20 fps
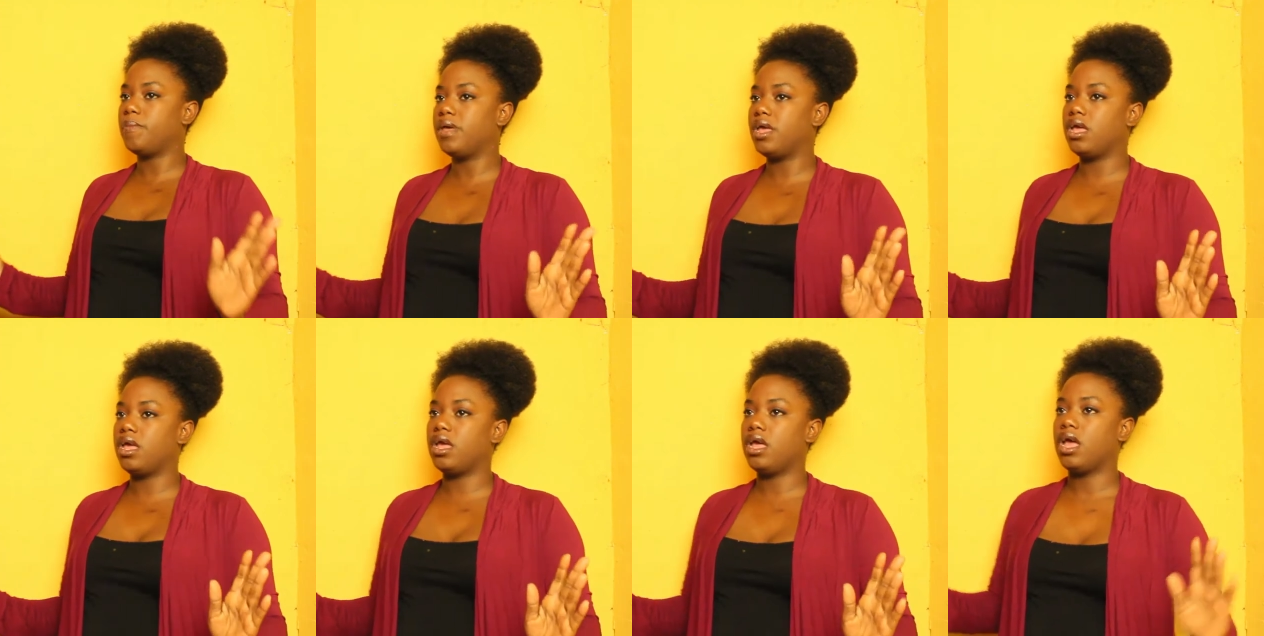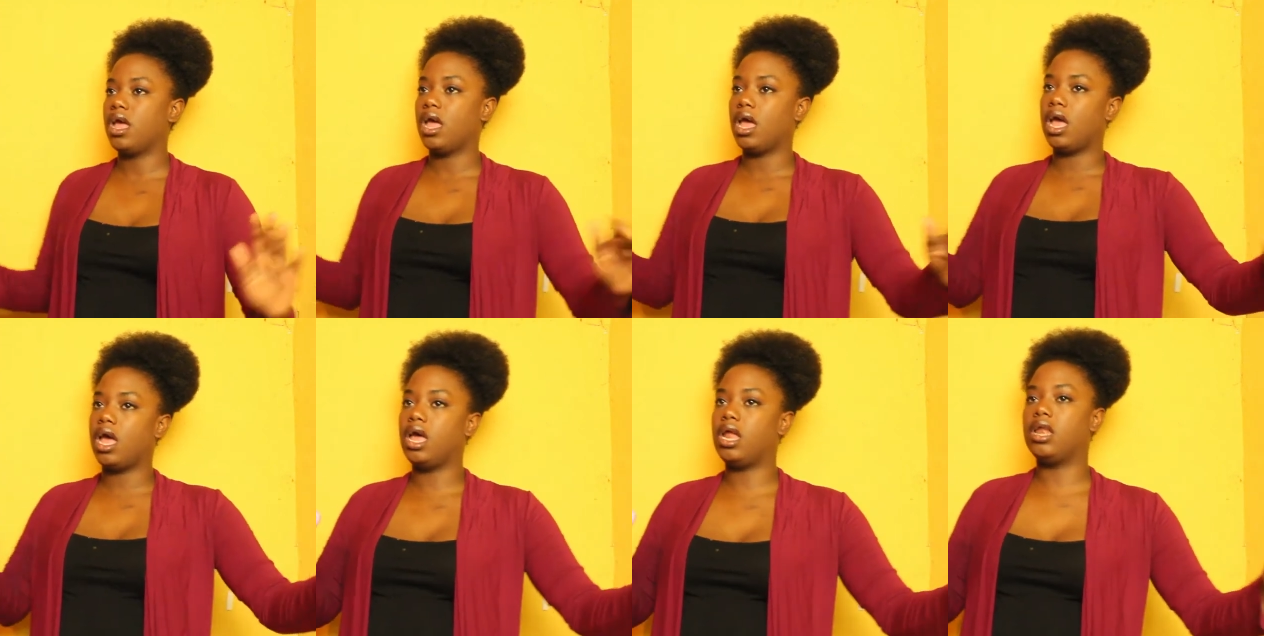be
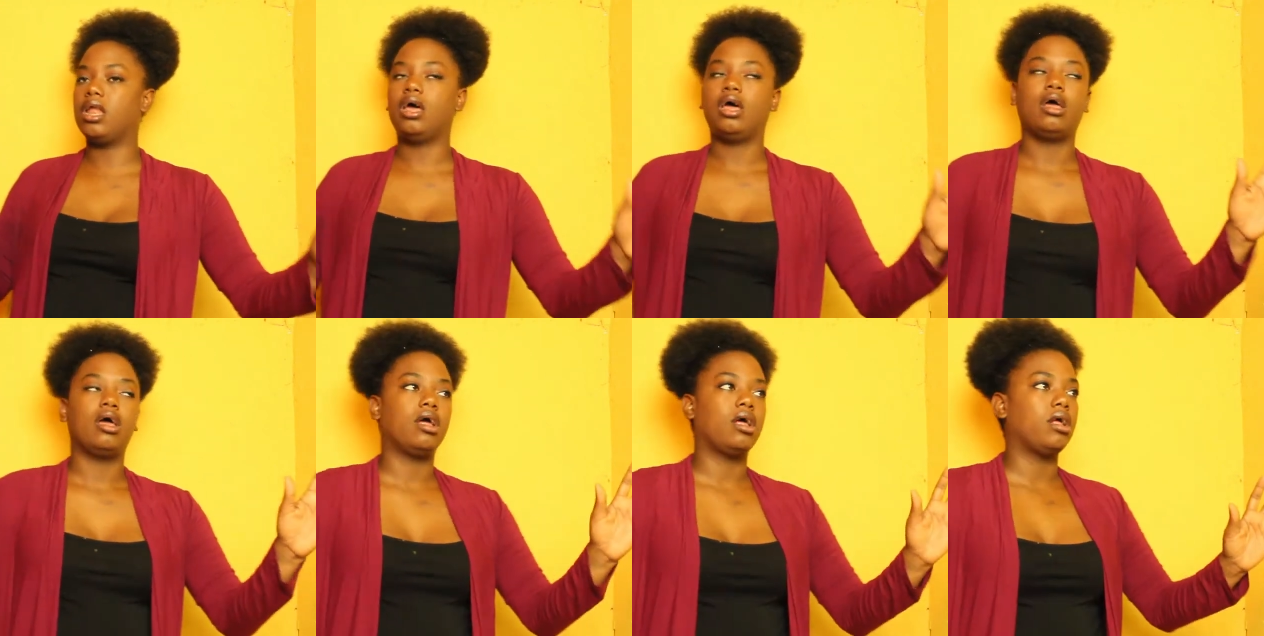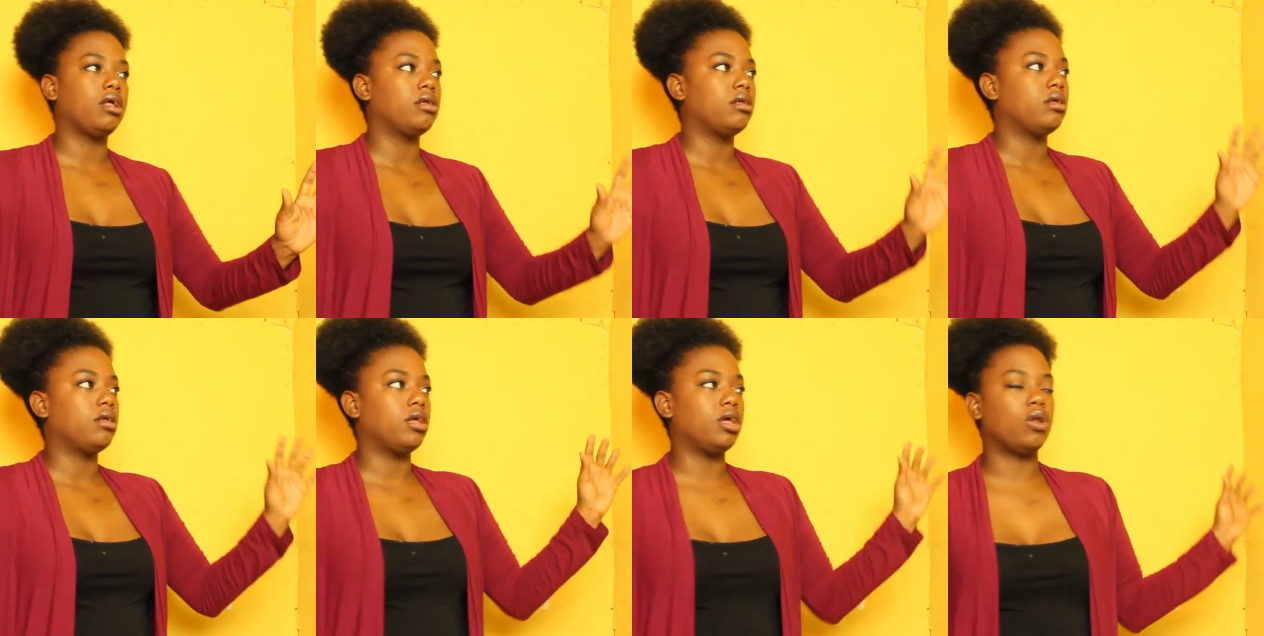in,
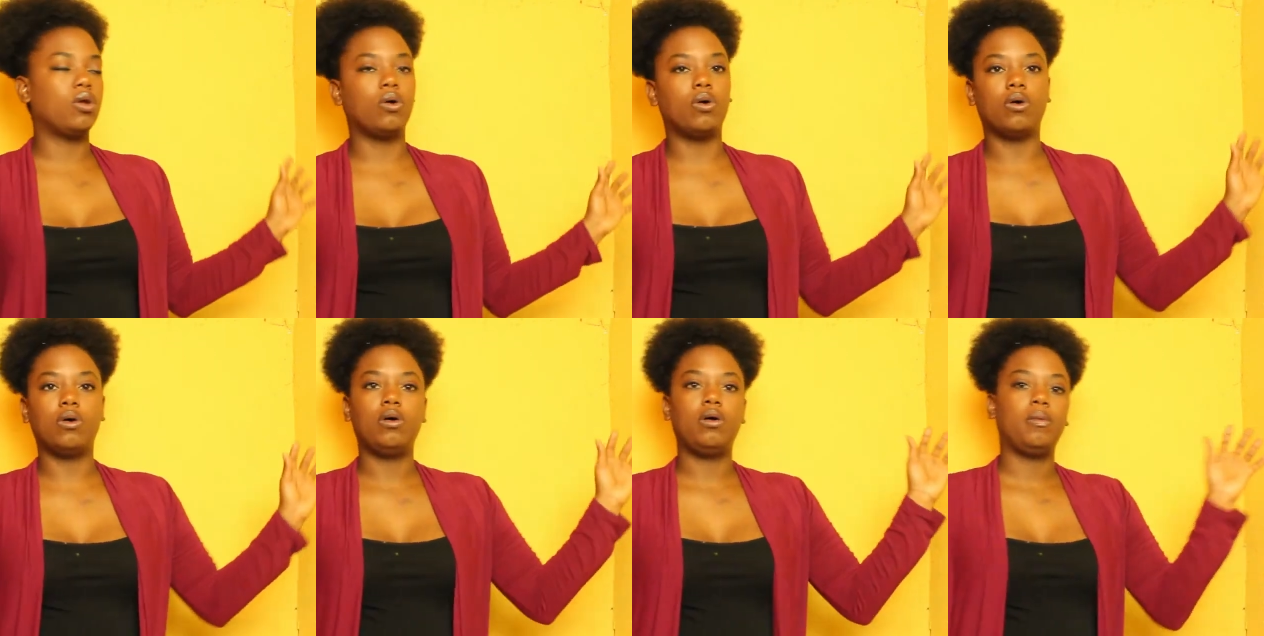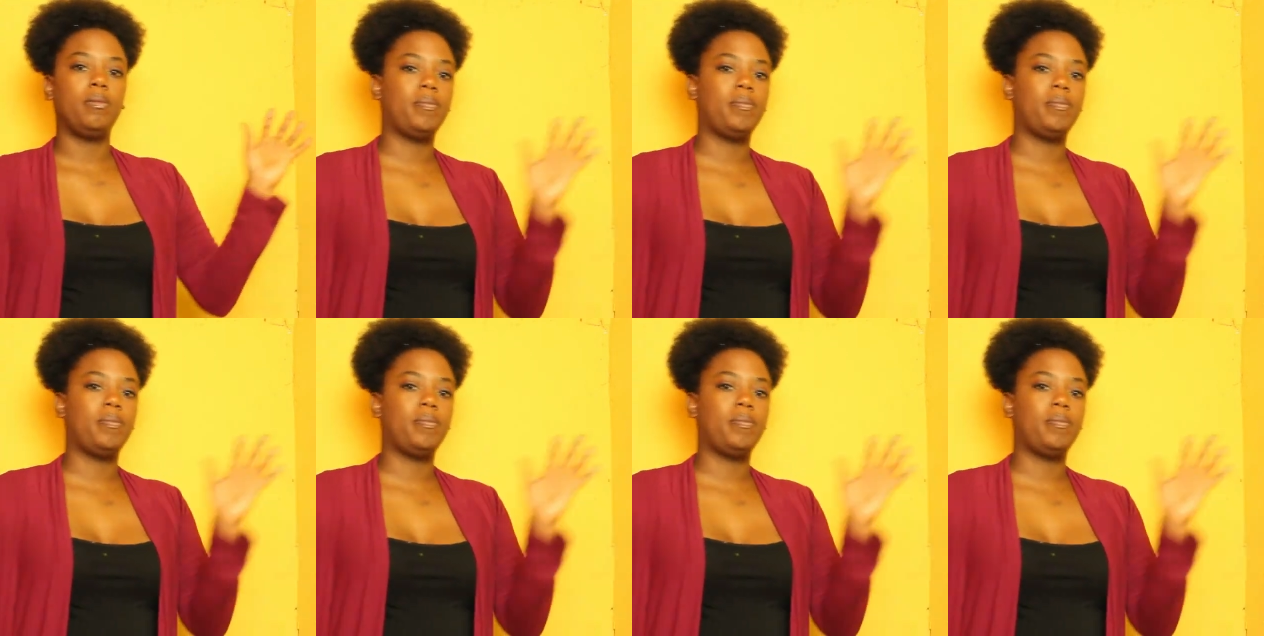you know,